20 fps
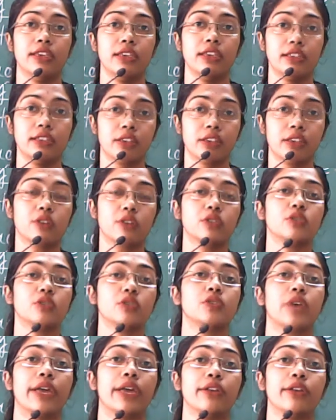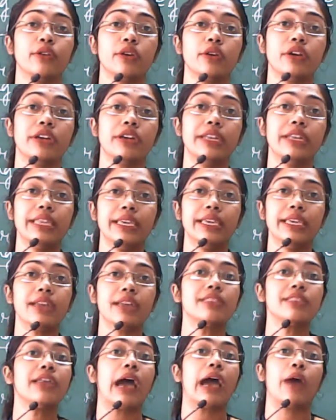is also trying to create
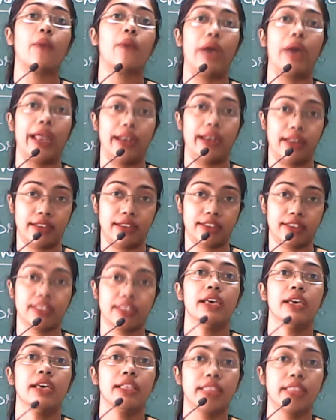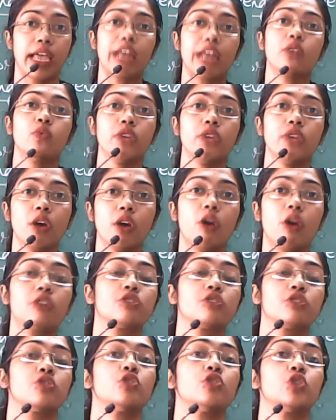the awareness that we also
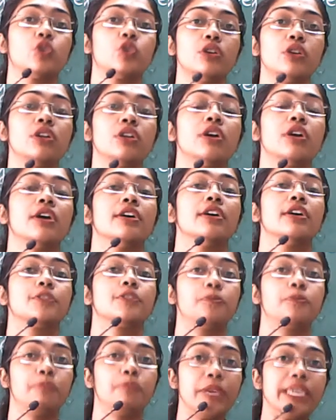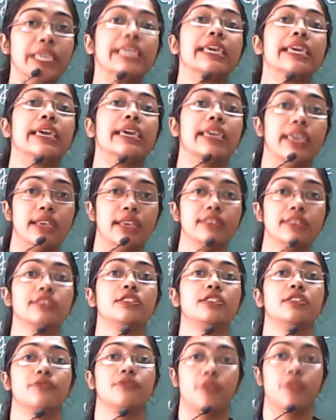should speak against
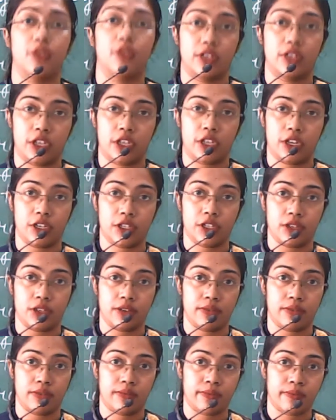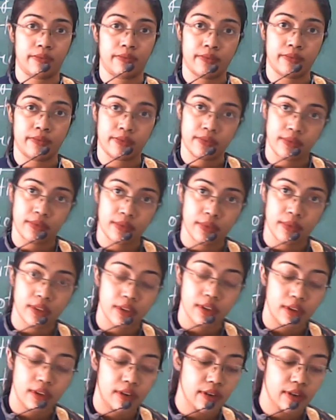deforestation.
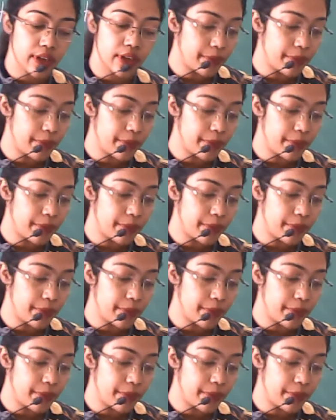Okay?